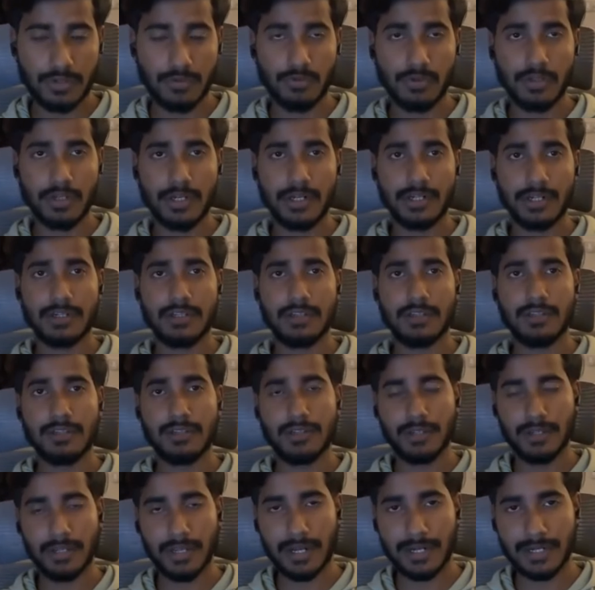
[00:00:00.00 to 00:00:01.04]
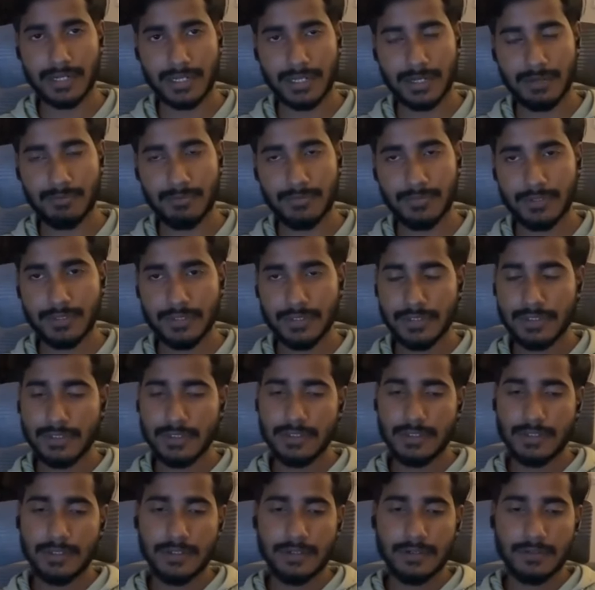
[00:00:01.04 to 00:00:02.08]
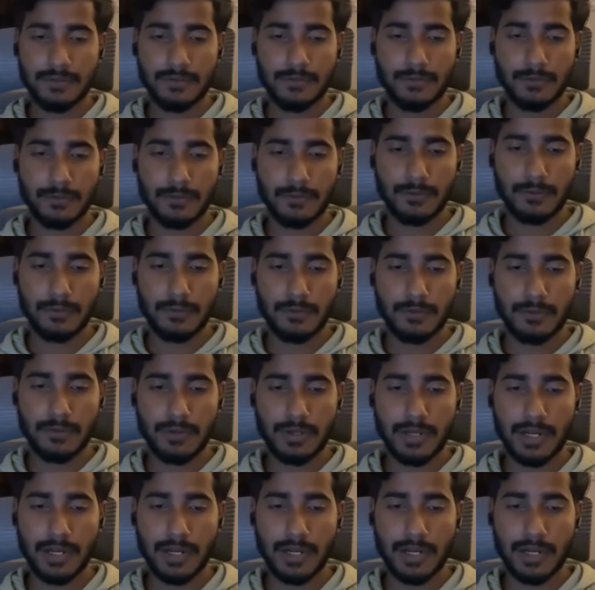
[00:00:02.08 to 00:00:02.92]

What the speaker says: to create the React app. So